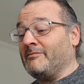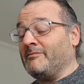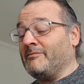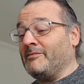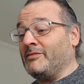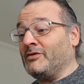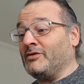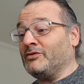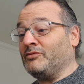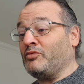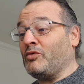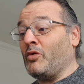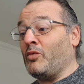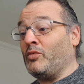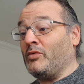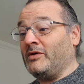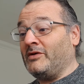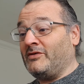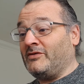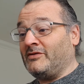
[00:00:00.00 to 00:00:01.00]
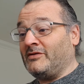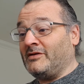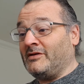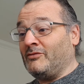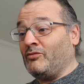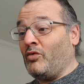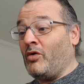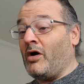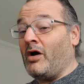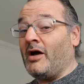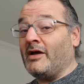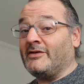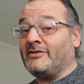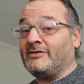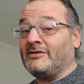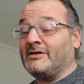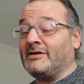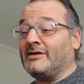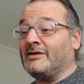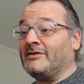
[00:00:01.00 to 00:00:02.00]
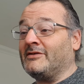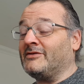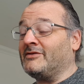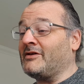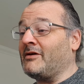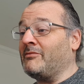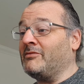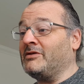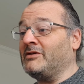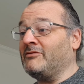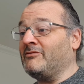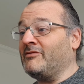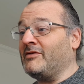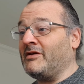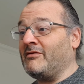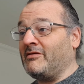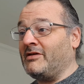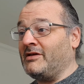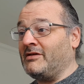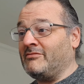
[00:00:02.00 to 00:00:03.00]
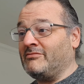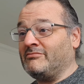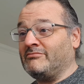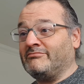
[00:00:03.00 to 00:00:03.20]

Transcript: because what I see is somebody very